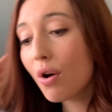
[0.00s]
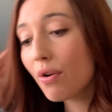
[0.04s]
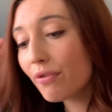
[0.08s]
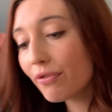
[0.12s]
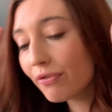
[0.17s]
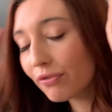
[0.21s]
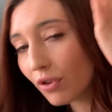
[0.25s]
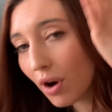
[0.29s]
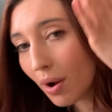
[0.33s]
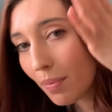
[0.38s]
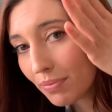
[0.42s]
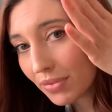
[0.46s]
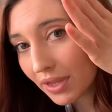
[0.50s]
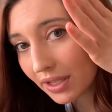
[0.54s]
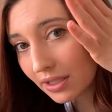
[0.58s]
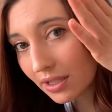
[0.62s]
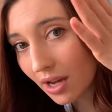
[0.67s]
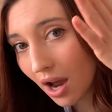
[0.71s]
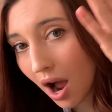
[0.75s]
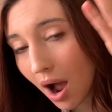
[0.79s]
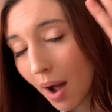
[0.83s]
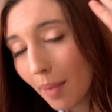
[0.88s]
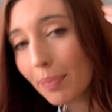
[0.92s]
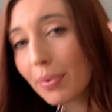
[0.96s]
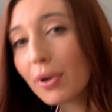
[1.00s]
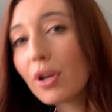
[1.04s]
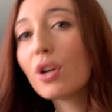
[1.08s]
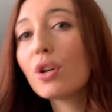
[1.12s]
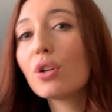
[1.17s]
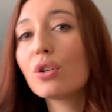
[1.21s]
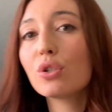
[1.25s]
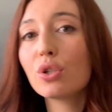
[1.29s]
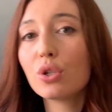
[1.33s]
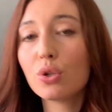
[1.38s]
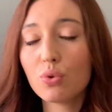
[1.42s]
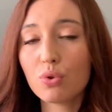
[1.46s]
from the top
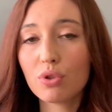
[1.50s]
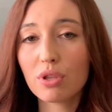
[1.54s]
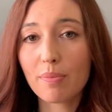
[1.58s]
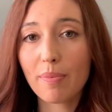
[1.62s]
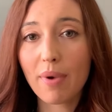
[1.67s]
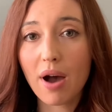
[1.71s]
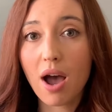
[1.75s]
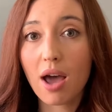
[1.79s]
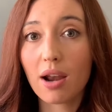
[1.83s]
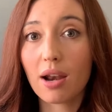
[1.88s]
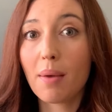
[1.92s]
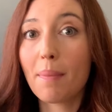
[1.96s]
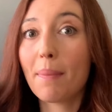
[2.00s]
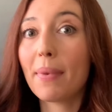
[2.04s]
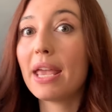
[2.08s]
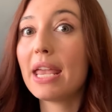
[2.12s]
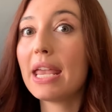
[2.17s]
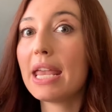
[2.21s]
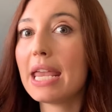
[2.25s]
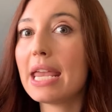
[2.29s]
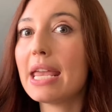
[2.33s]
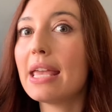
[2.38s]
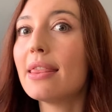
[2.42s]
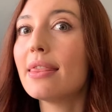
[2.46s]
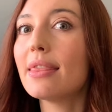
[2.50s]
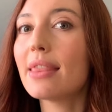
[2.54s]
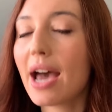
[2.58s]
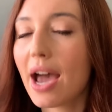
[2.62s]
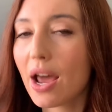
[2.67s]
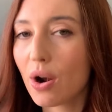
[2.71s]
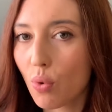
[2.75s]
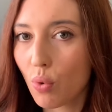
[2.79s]
to the bottom in that